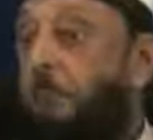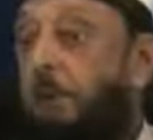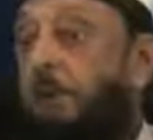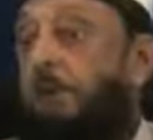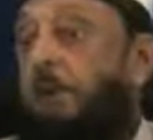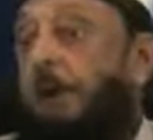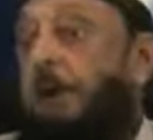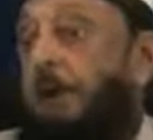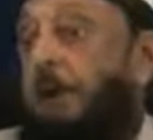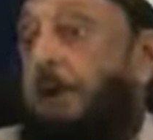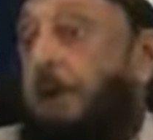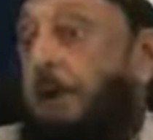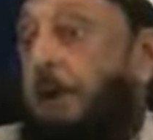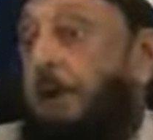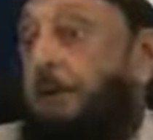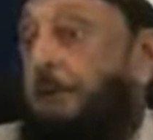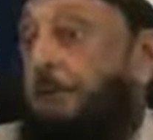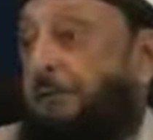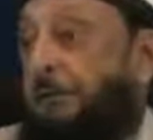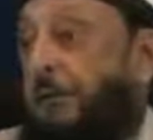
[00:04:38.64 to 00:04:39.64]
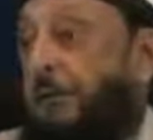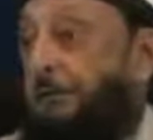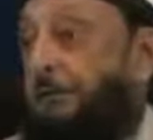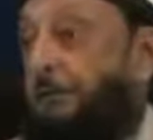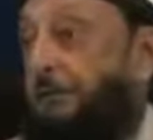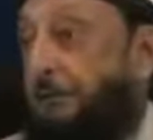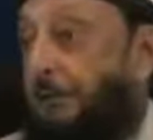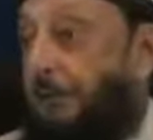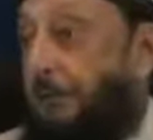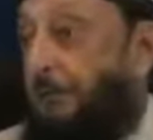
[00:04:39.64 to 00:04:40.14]
We recognize
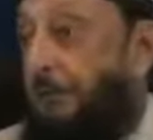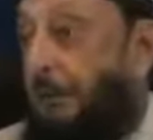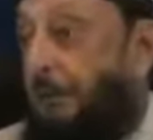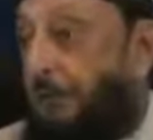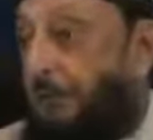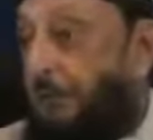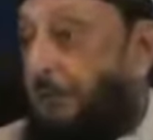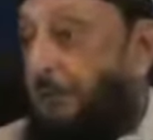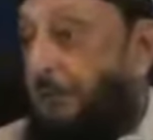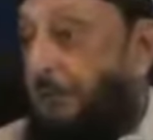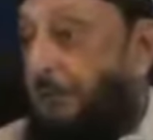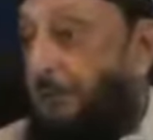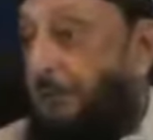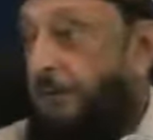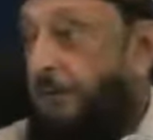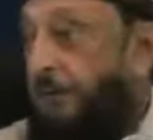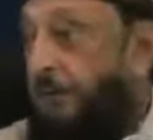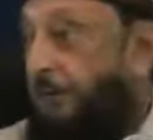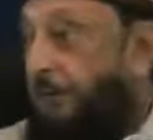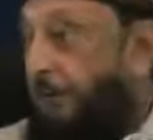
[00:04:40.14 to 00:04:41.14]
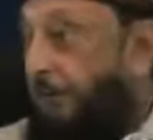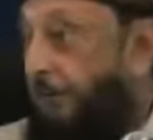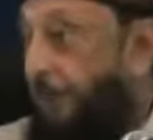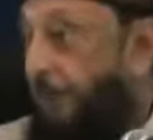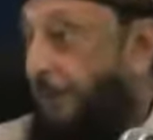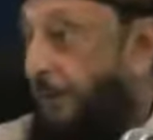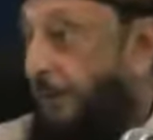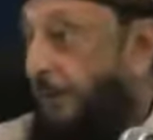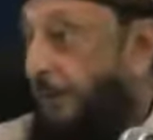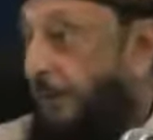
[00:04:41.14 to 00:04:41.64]
that to be the modern feminist,
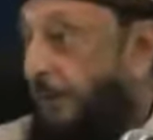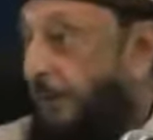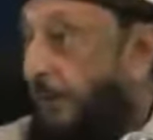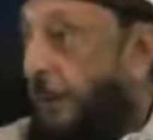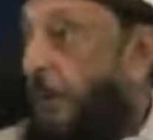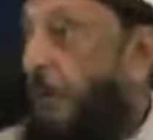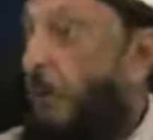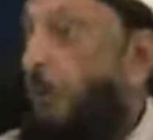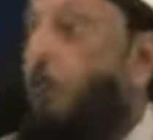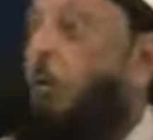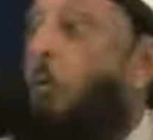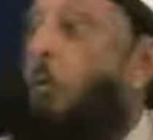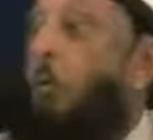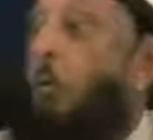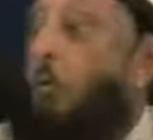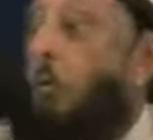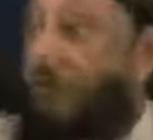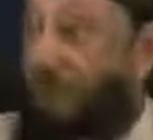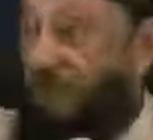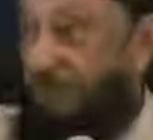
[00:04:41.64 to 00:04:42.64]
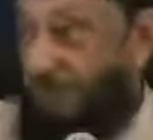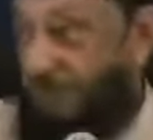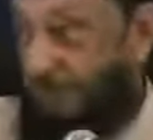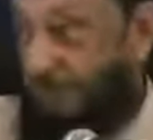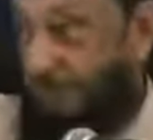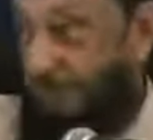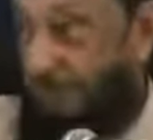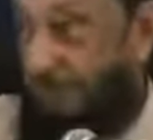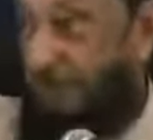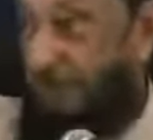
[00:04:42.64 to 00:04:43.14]

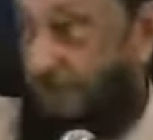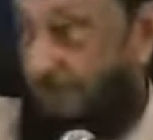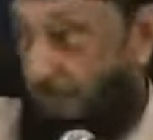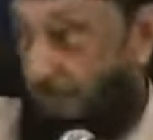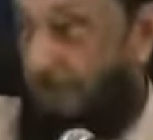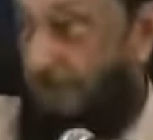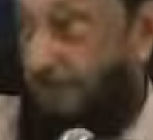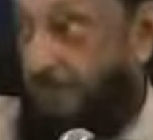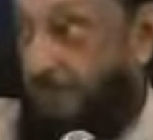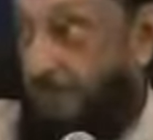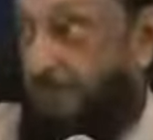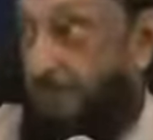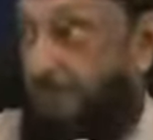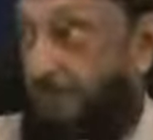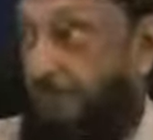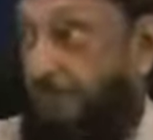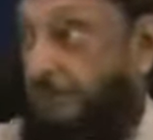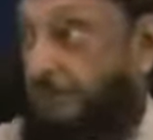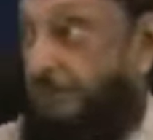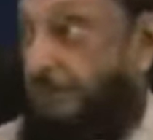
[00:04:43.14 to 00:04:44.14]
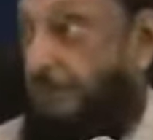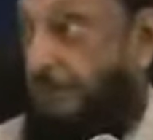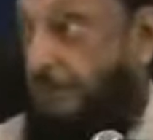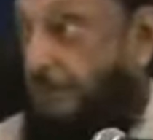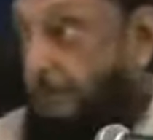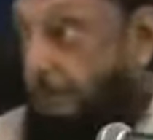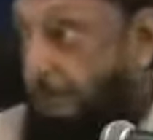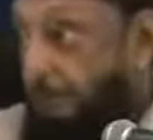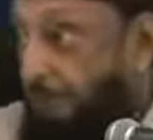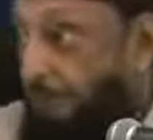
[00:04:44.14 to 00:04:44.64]
Western feminist revolution,
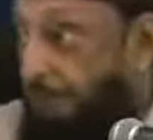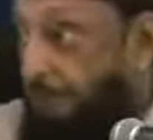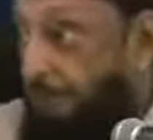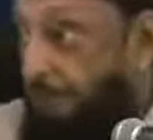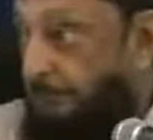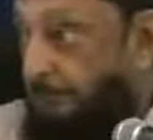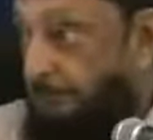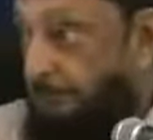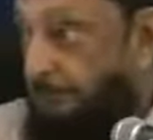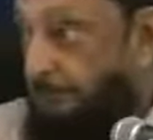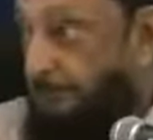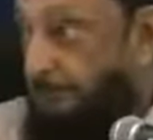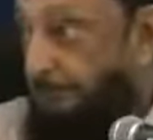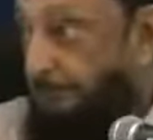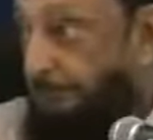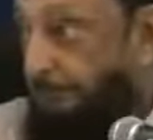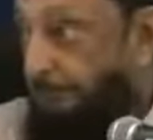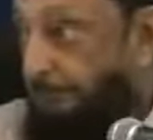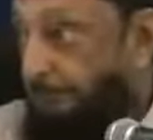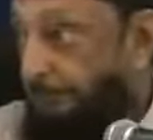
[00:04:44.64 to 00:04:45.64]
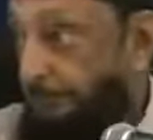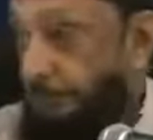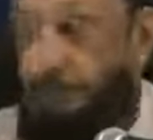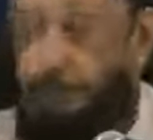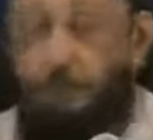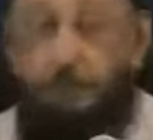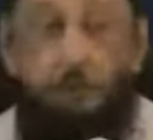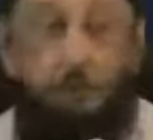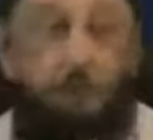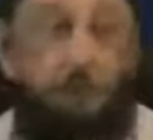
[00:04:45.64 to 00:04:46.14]

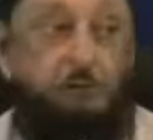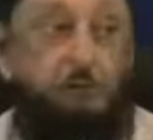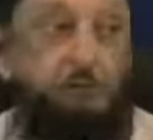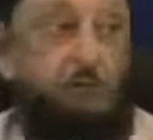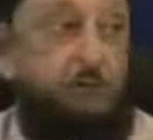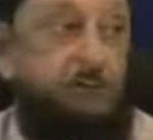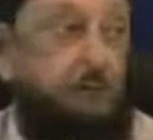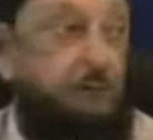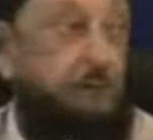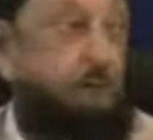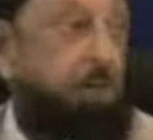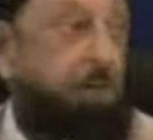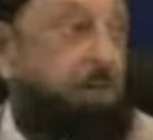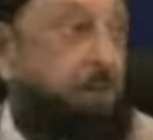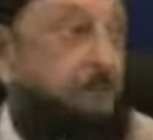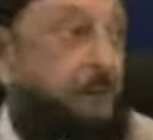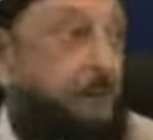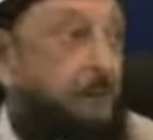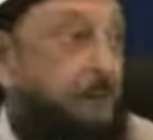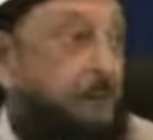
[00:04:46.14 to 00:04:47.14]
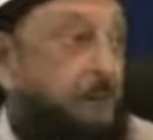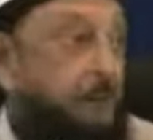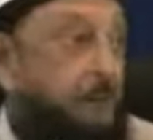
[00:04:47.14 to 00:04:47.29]
which is now seeking